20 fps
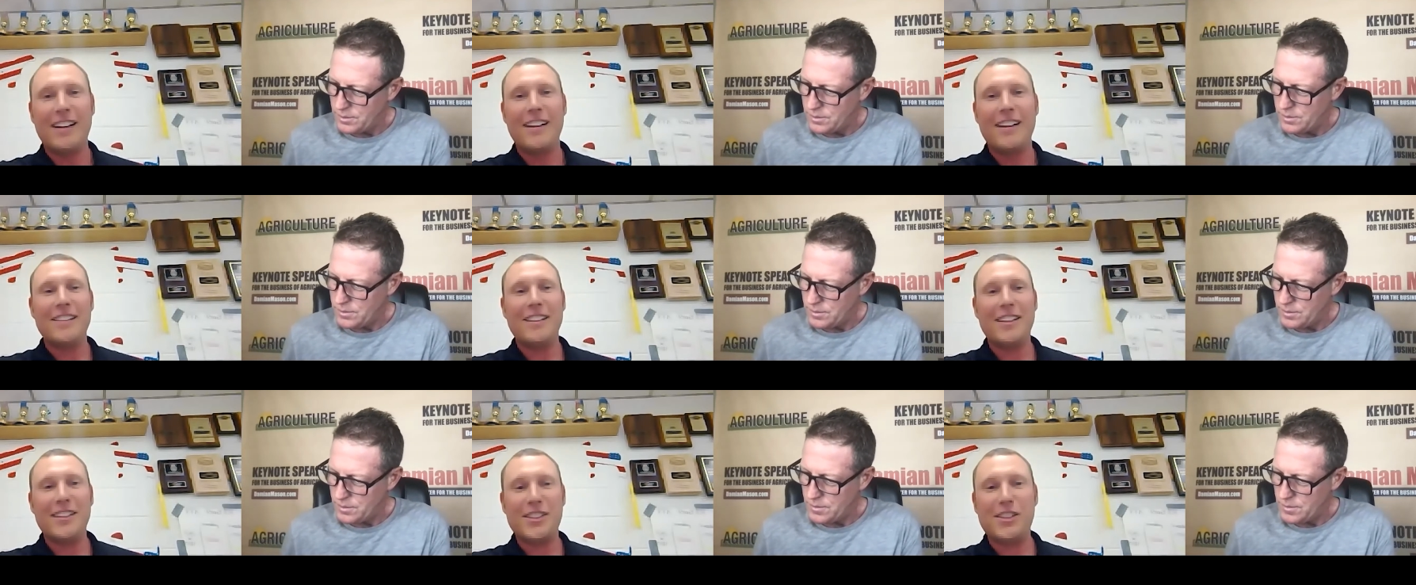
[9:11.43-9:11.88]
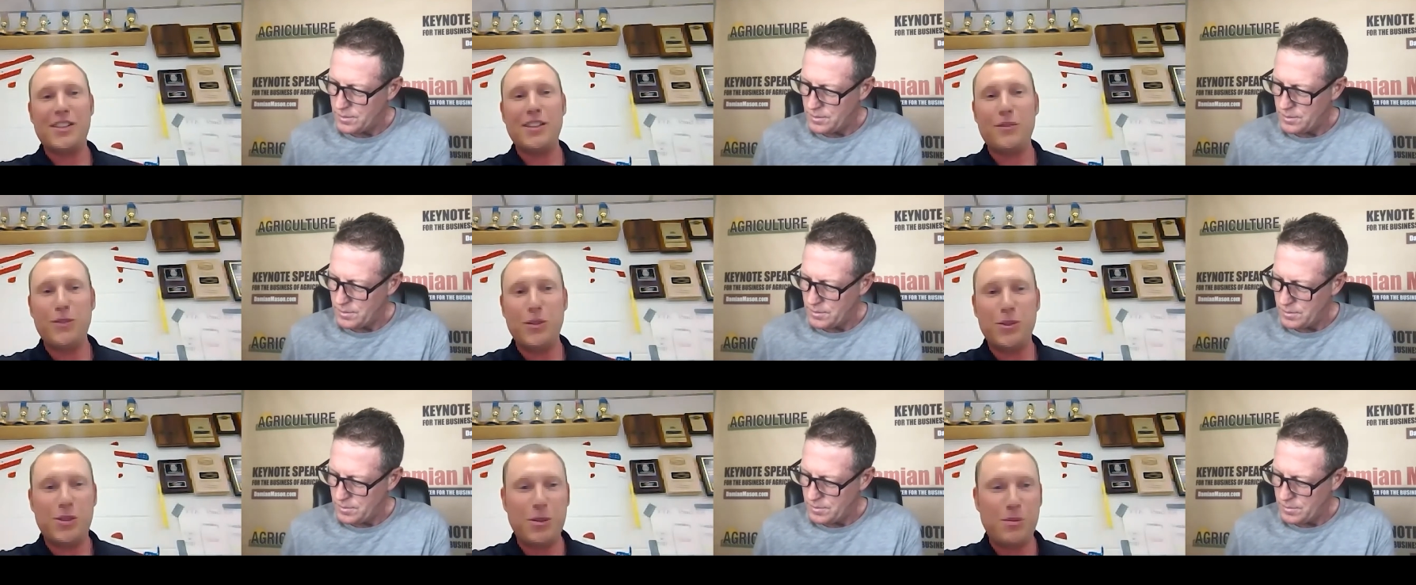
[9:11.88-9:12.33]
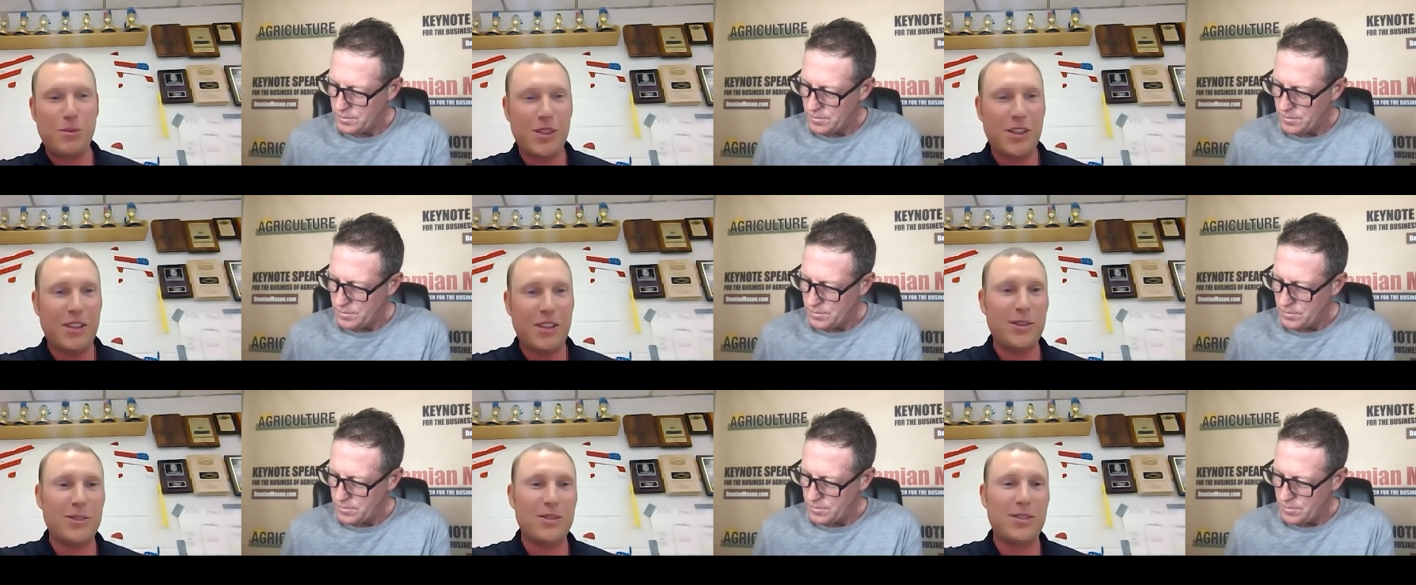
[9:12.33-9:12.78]
Speaker 1: let's give you some
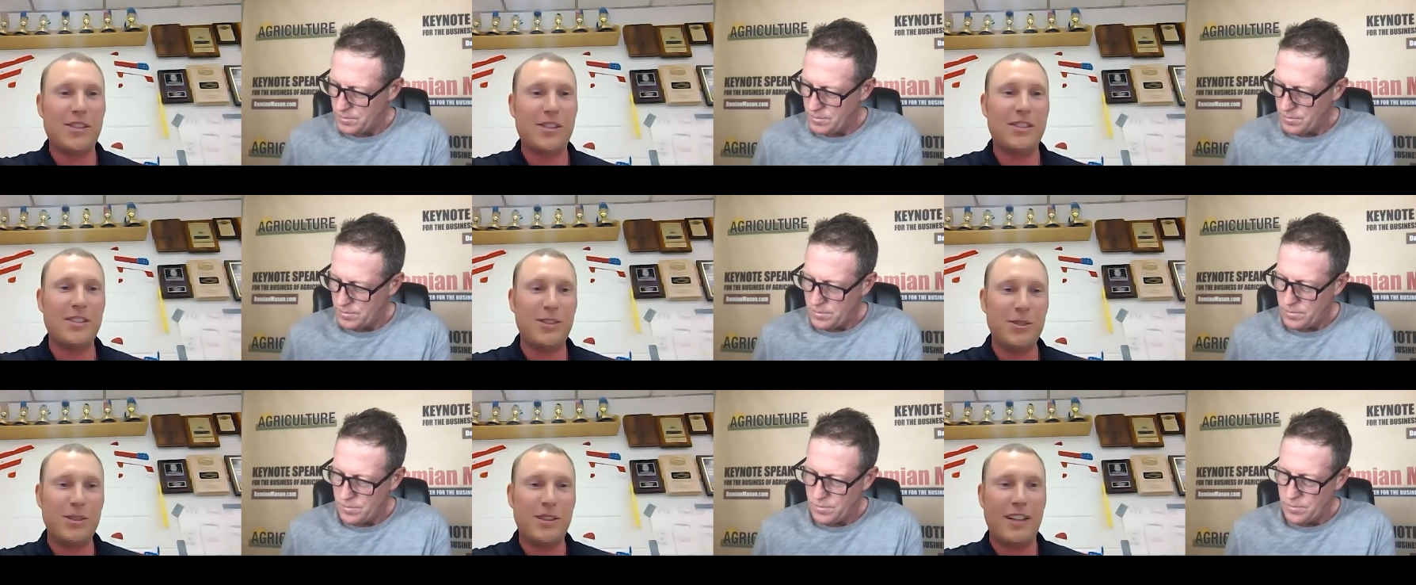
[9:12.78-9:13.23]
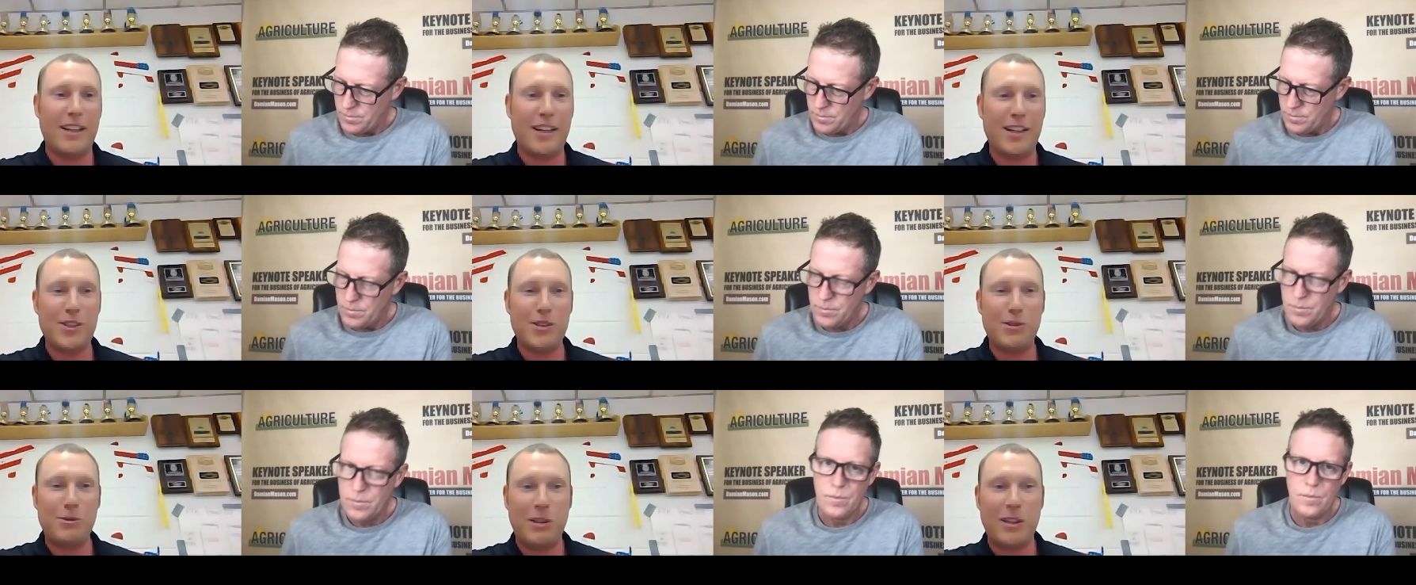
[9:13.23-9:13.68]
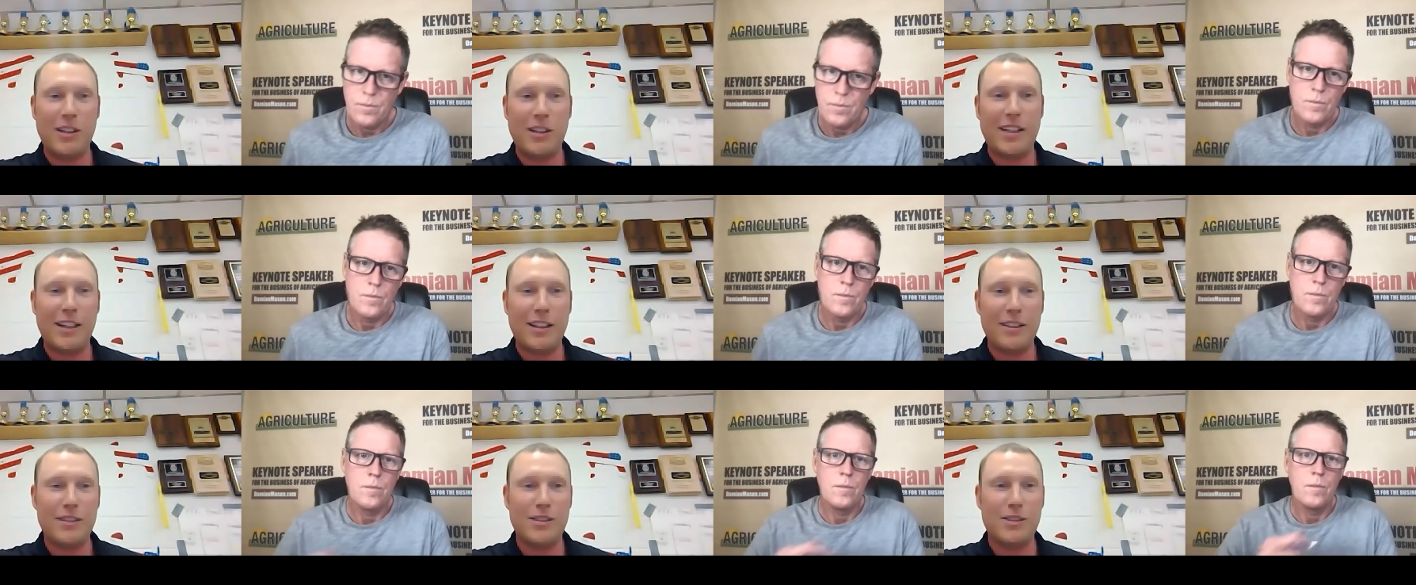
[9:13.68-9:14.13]
skills that you can actually walk
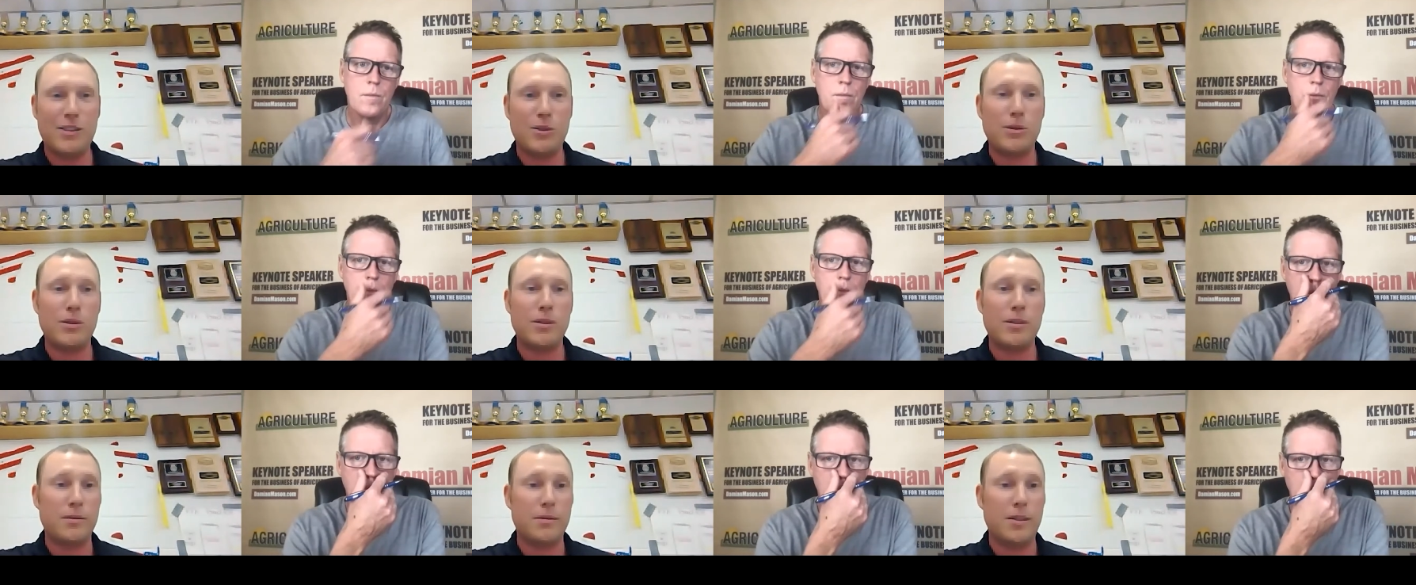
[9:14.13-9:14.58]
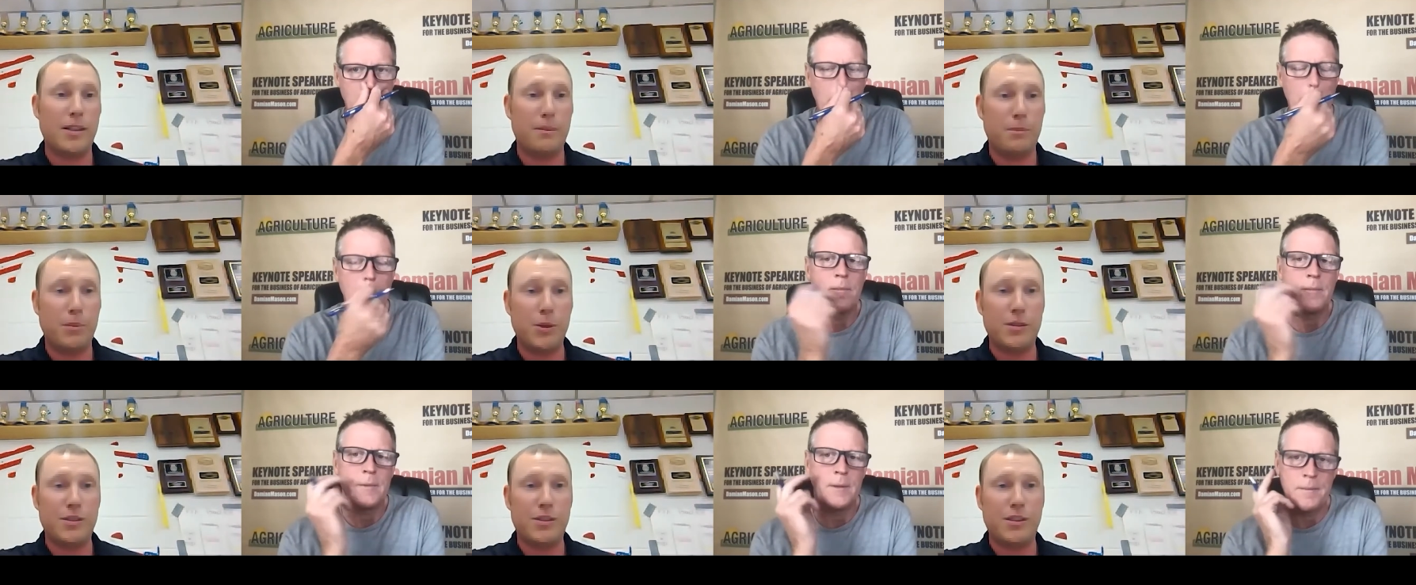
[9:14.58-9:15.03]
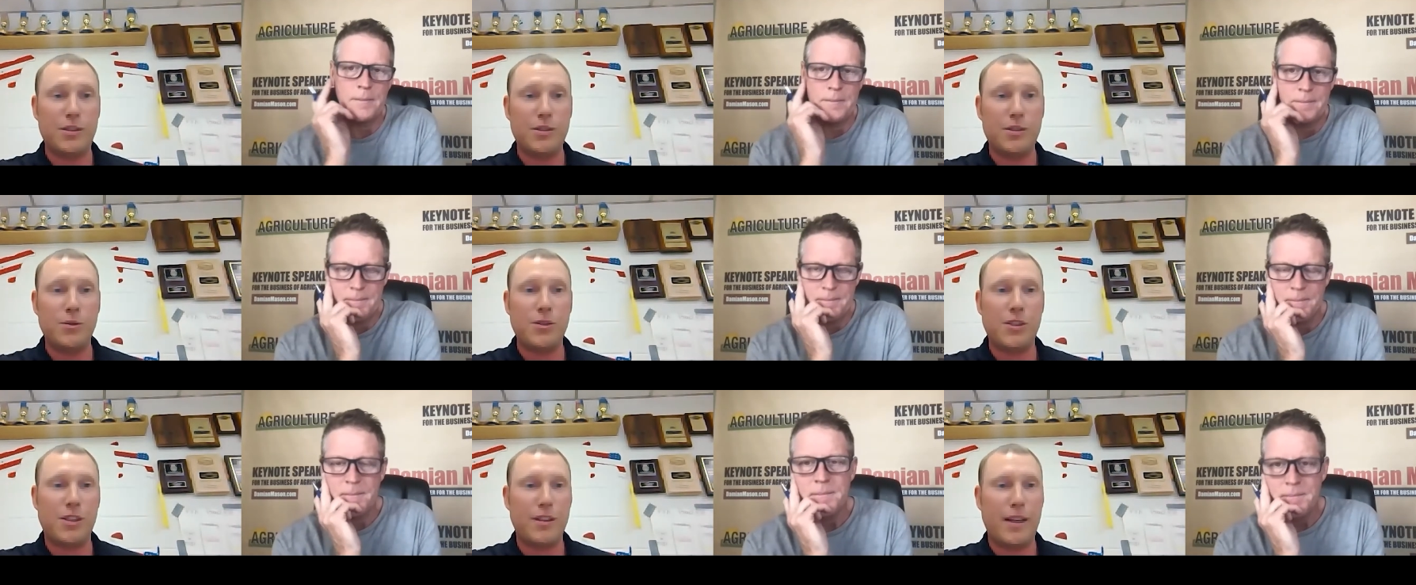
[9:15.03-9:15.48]
out the door and, and put to
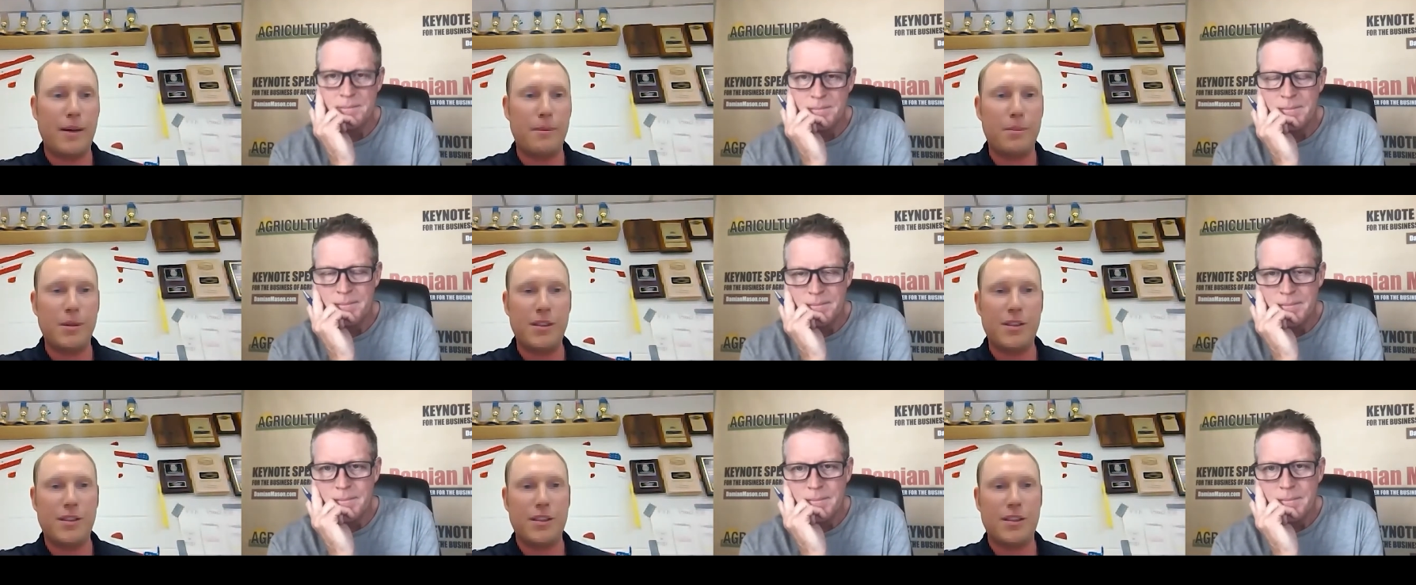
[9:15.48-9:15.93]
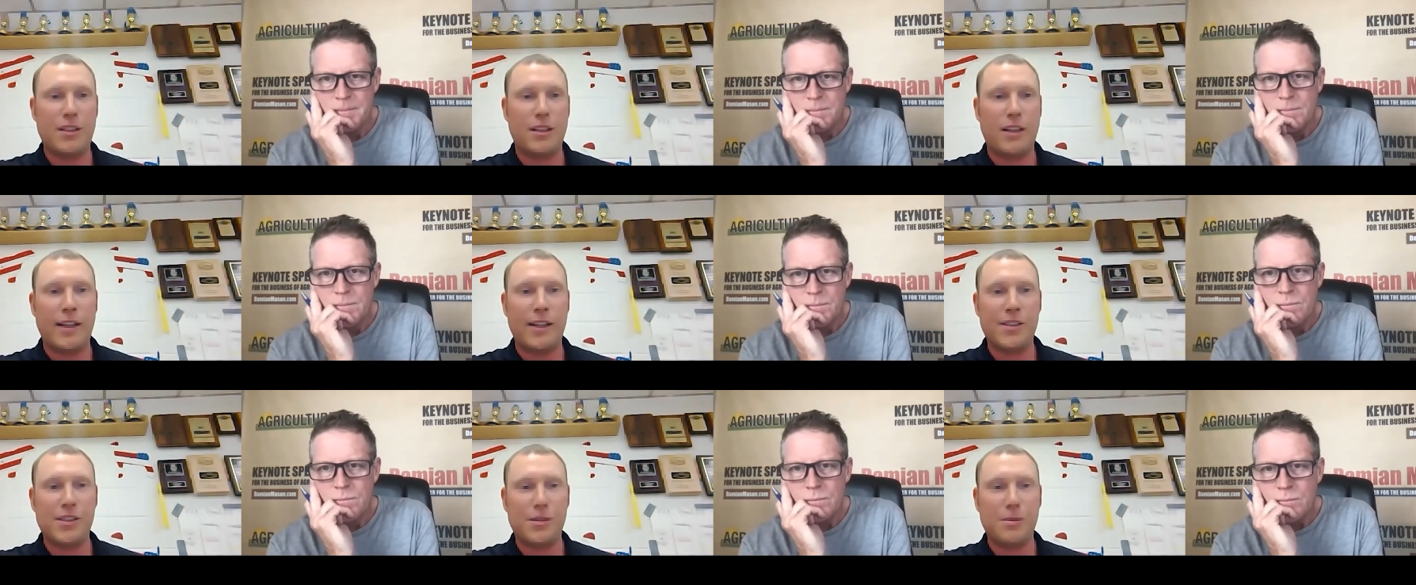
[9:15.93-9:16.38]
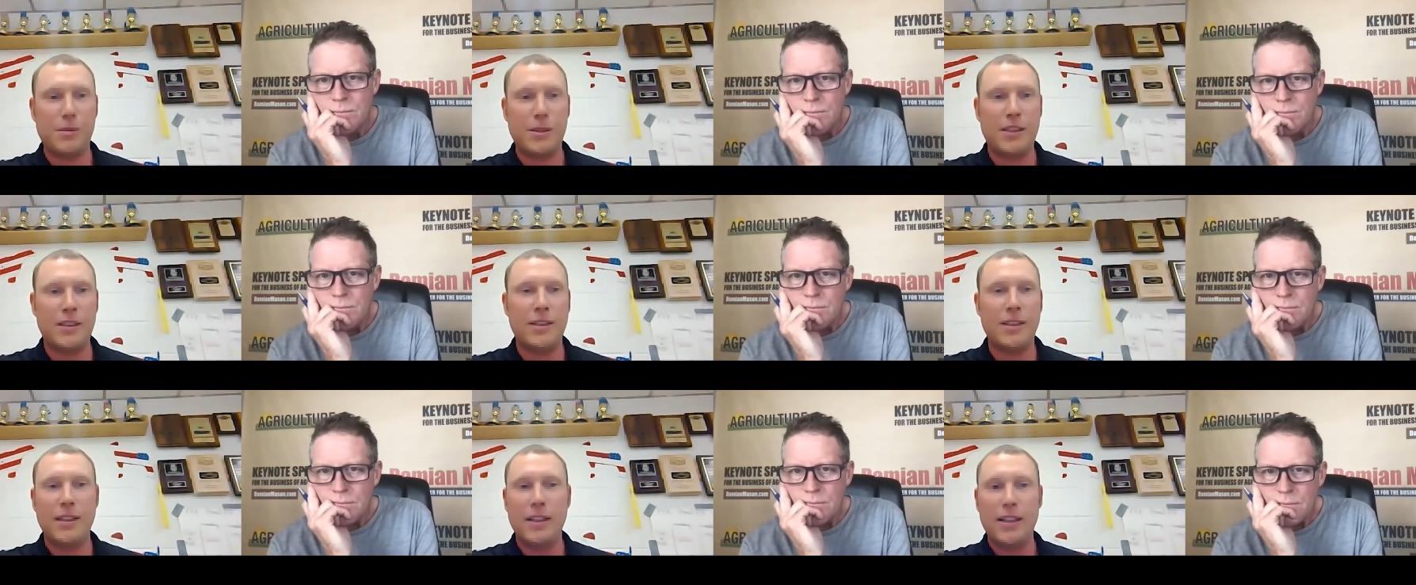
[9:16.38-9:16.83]
use. And that business class to
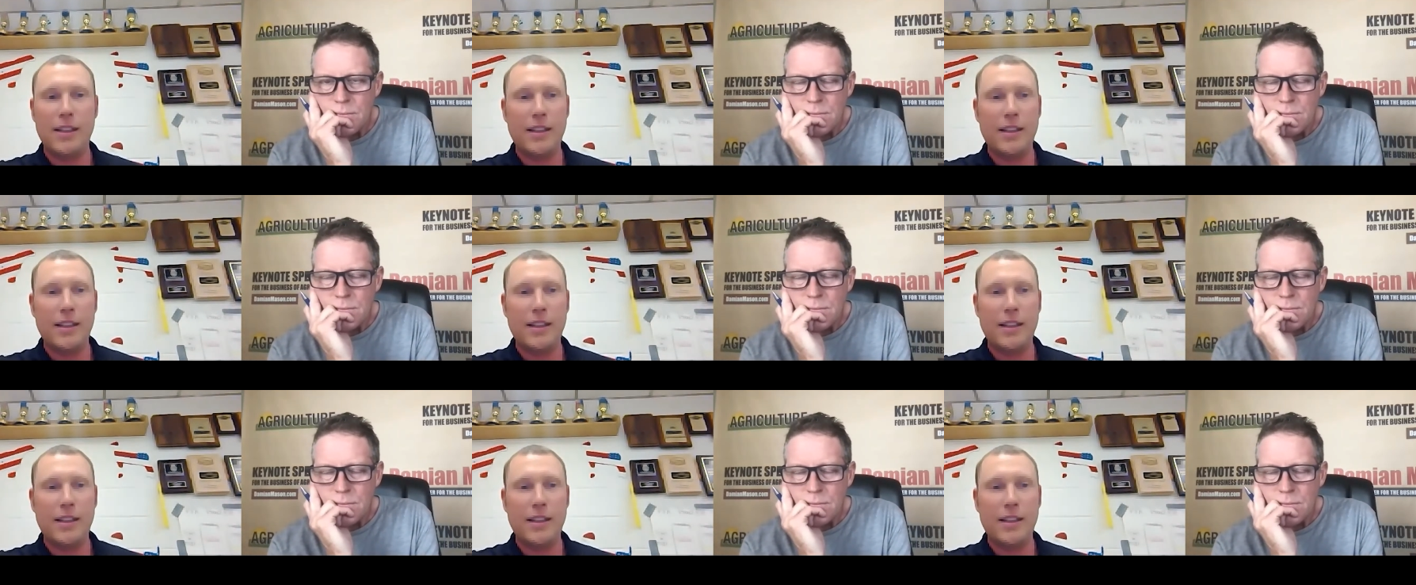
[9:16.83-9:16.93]
me,